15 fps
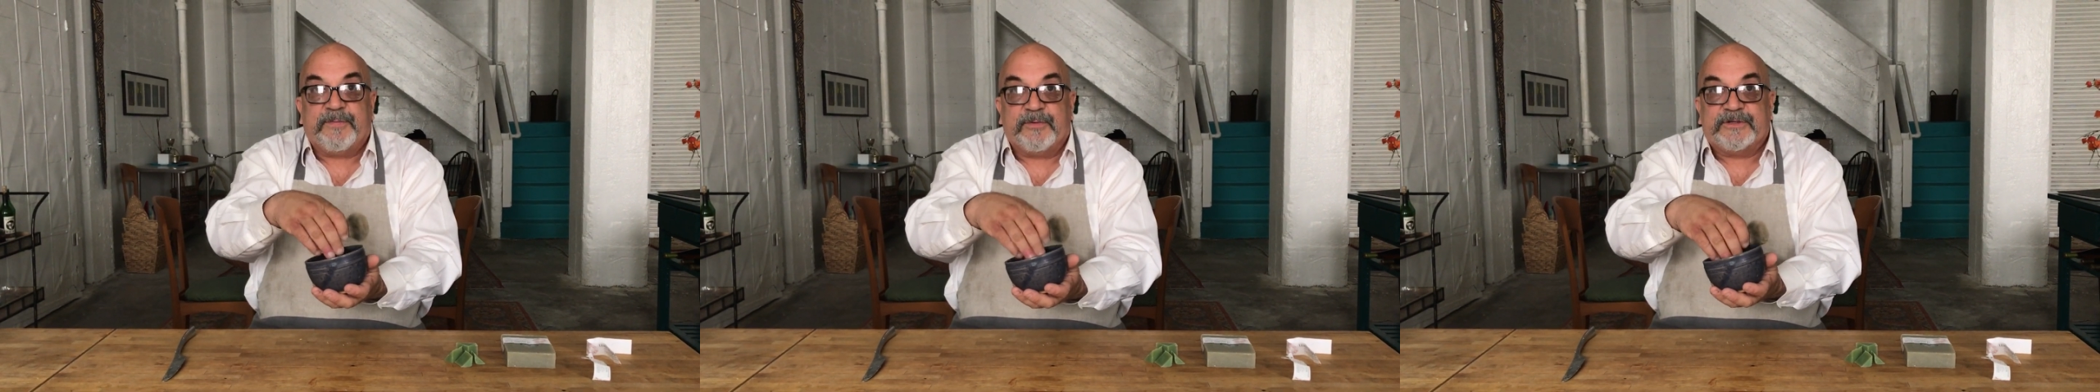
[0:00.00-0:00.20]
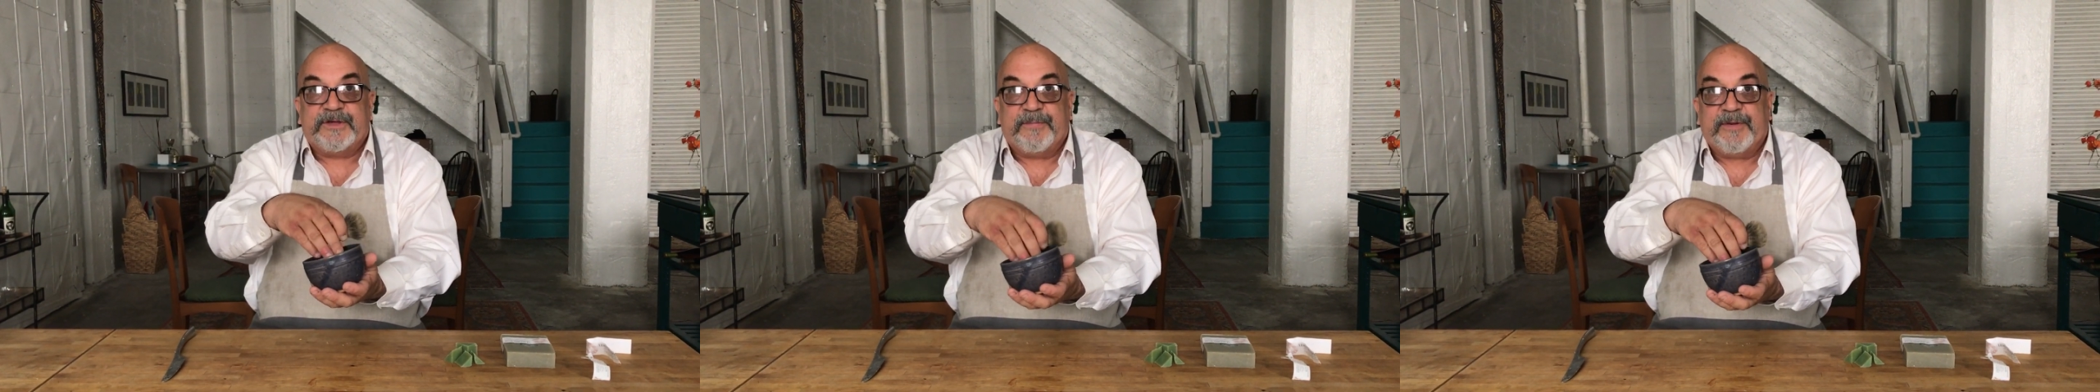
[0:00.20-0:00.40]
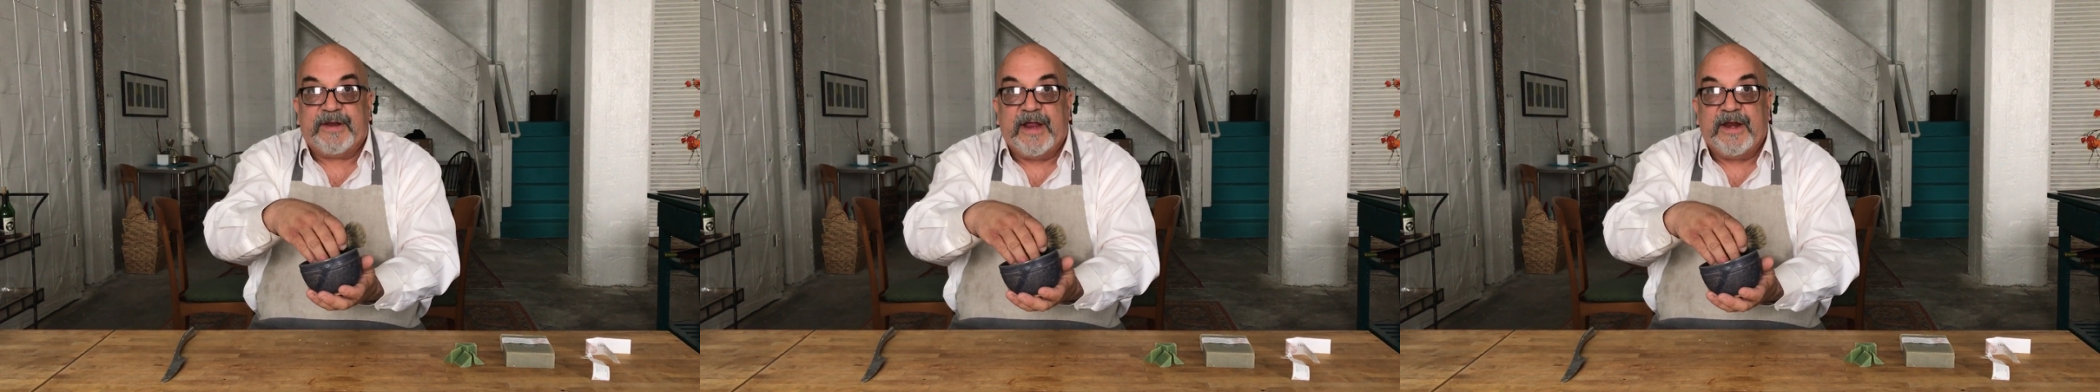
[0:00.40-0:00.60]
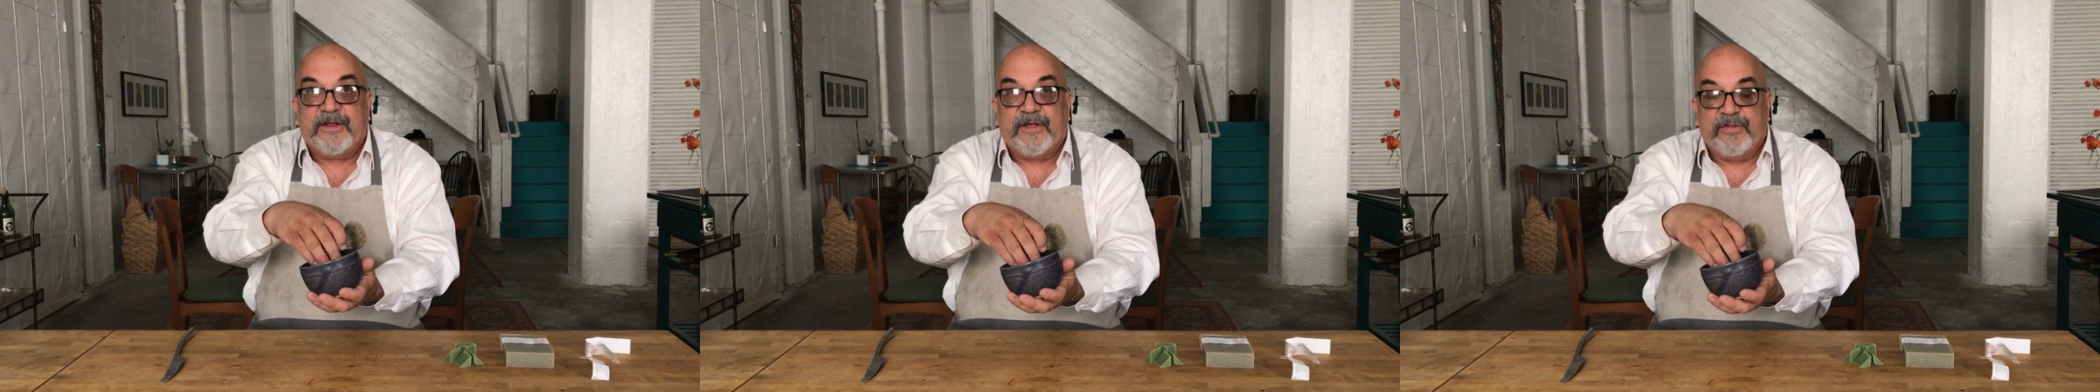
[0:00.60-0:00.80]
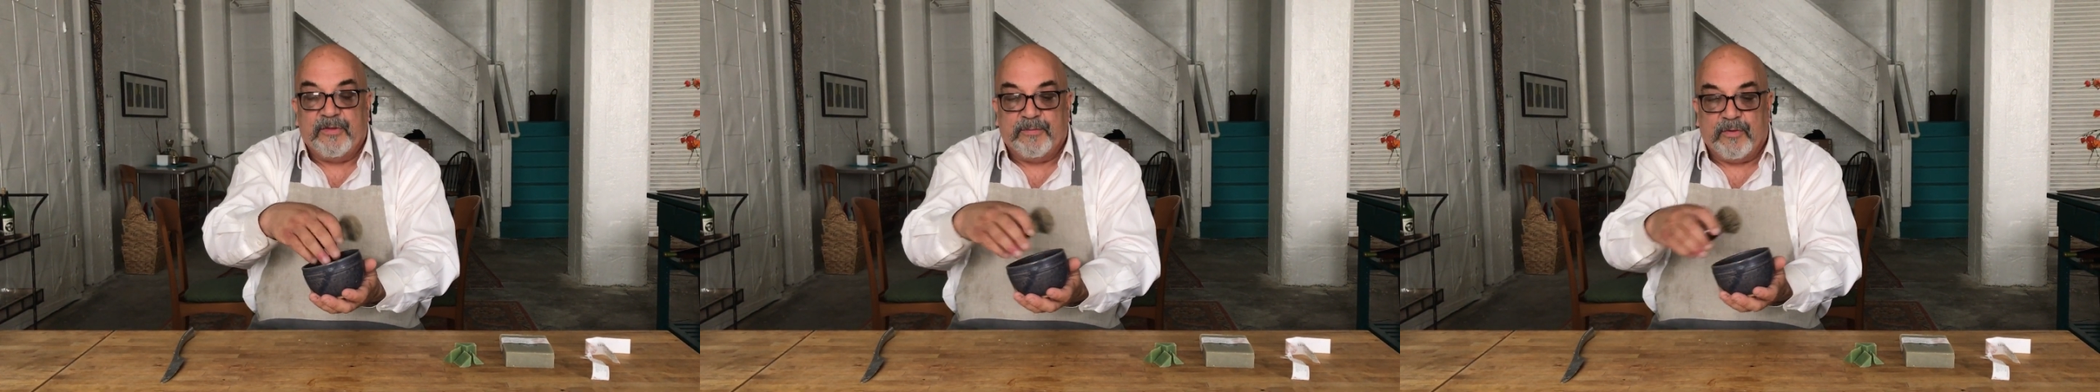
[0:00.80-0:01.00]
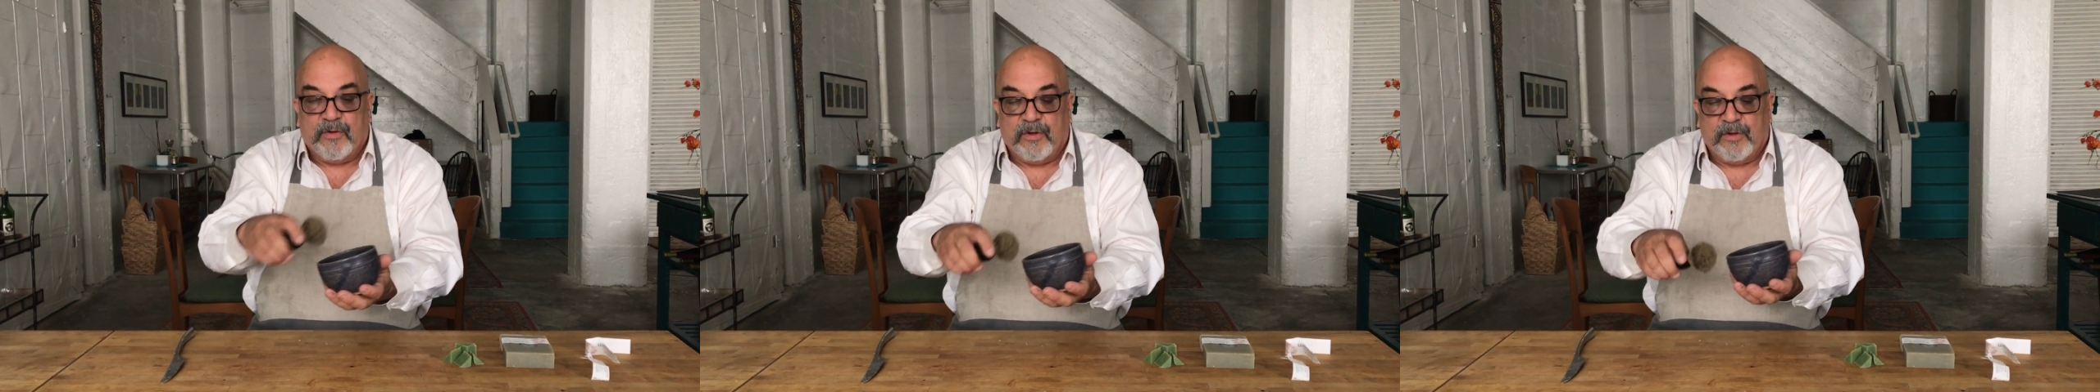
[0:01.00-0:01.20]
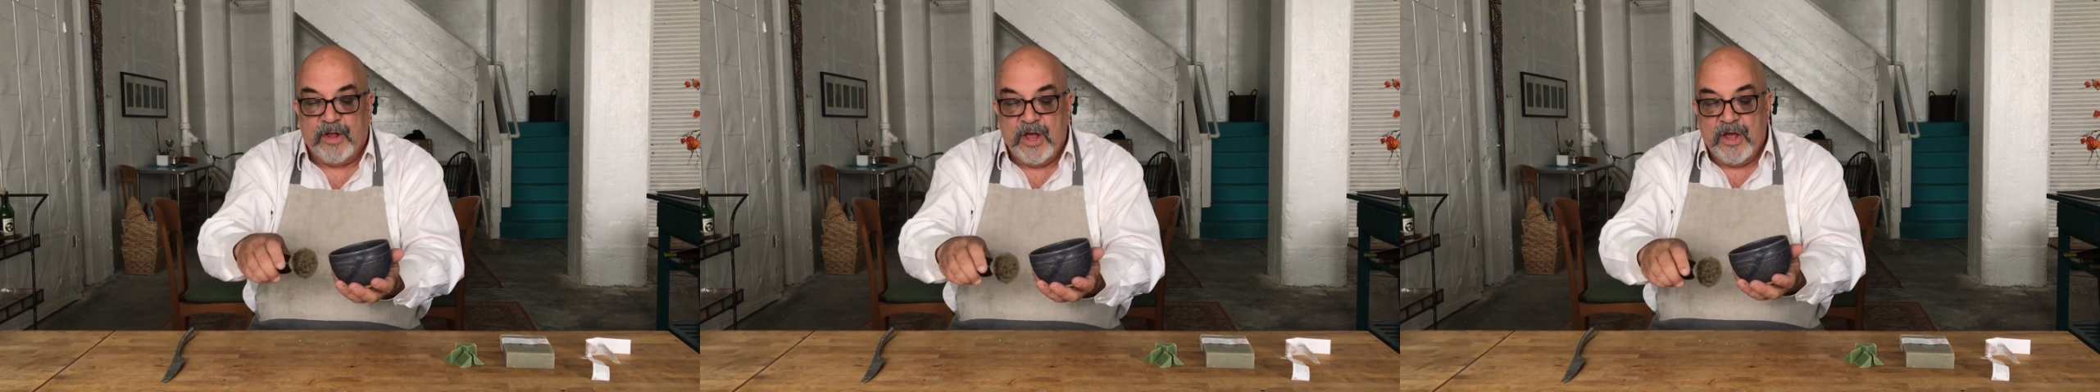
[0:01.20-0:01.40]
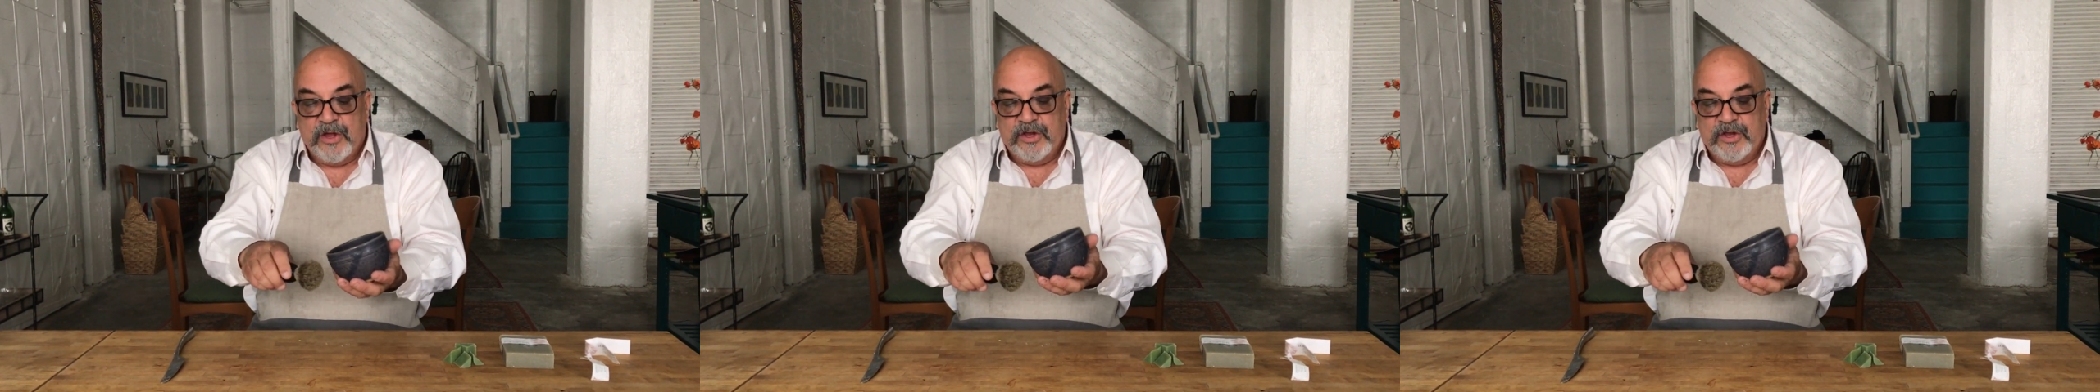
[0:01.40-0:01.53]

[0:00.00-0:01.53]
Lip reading: precipitated in the bowl,